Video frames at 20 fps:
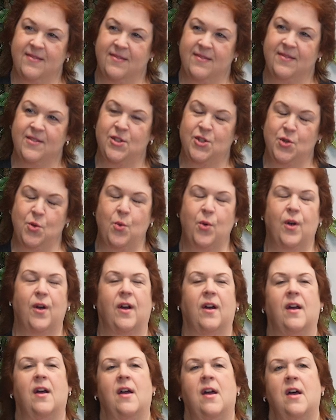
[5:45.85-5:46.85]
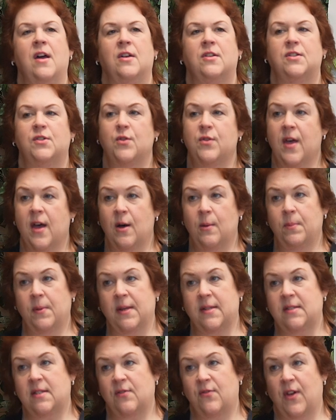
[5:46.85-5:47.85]
Sure. So the helpline's
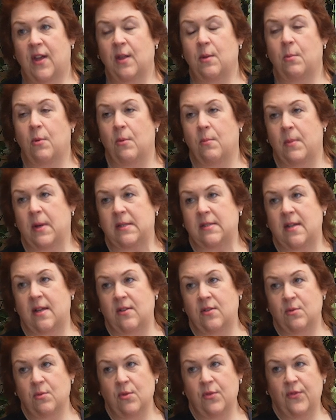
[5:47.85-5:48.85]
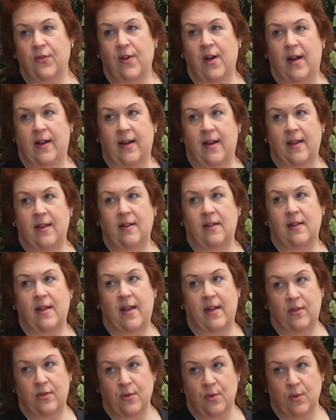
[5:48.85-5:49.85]
available Monday through Friday,
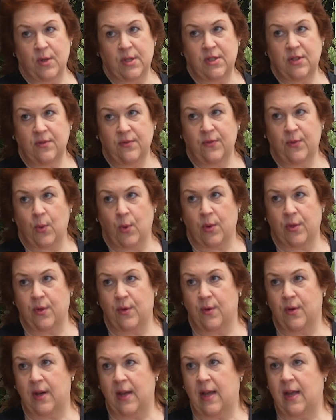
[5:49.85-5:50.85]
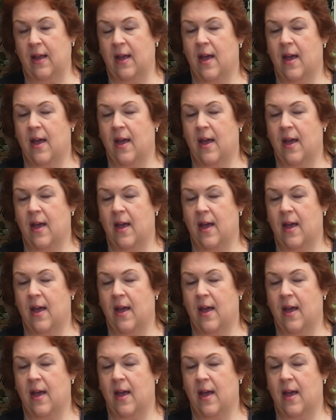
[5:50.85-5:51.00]
8:30 to 4:30.